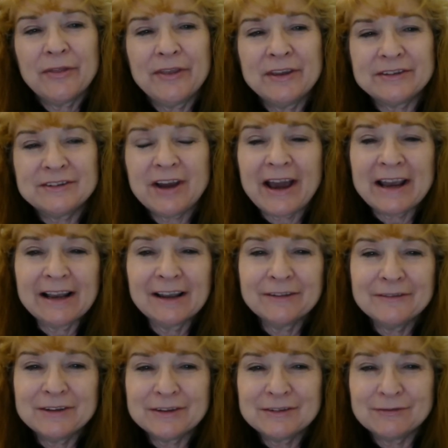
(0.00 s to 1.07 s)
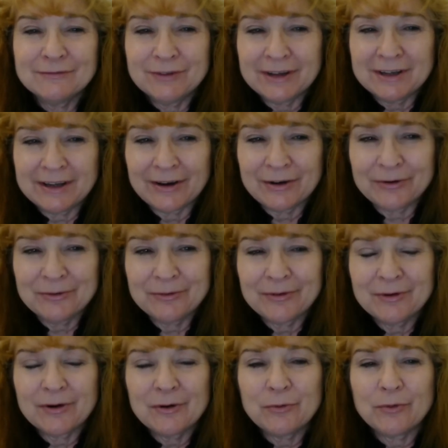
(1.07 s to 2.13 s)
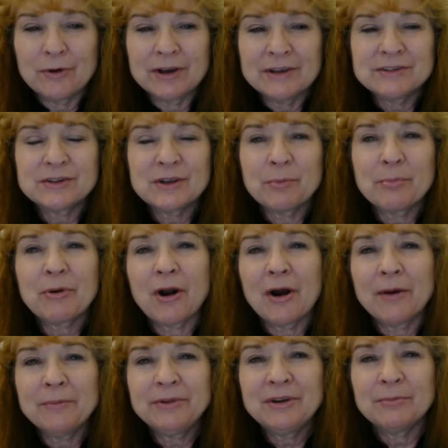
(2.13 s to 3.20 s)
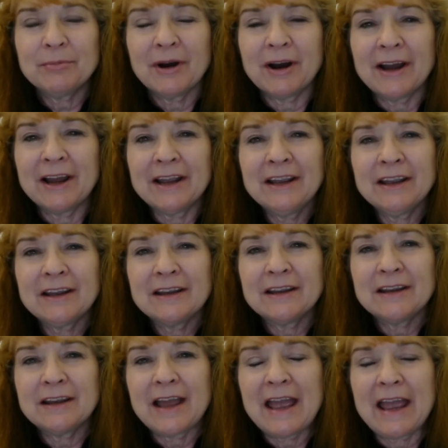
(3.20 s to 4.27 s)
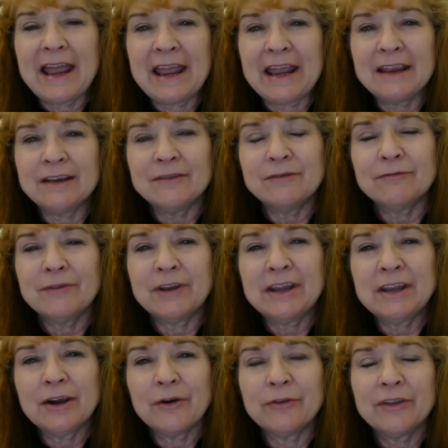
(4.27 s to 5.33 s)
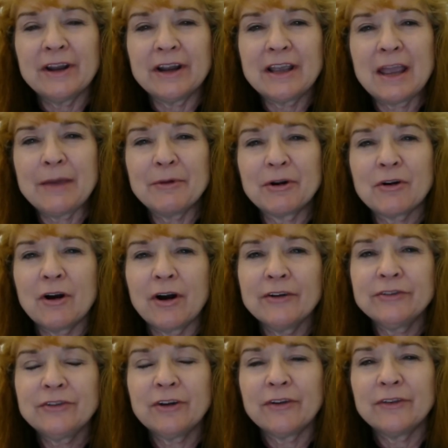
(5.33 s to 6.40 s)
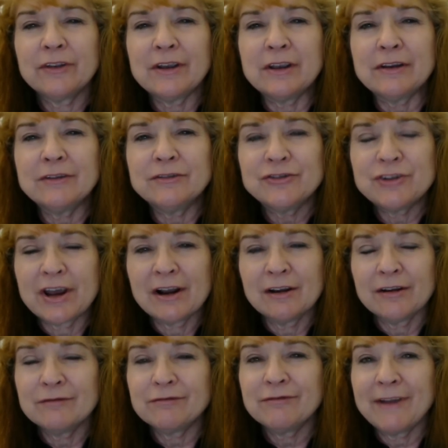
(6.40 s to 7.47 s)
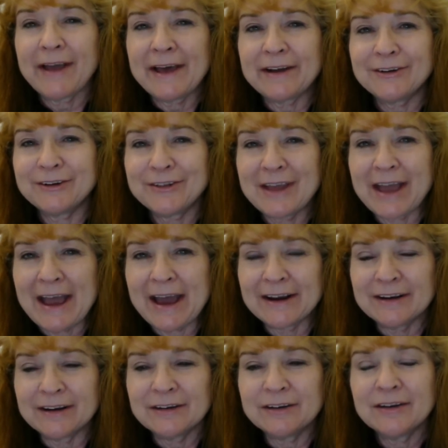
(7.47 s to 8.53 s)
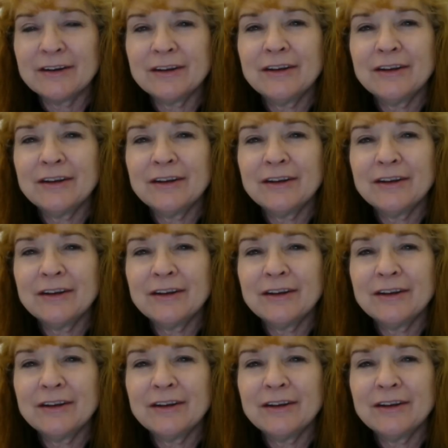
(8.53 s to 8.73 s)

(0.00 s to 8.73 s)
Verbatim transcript: The title of this video was uh, prompted by a video that I came across on the channel of Flat Earth Addict,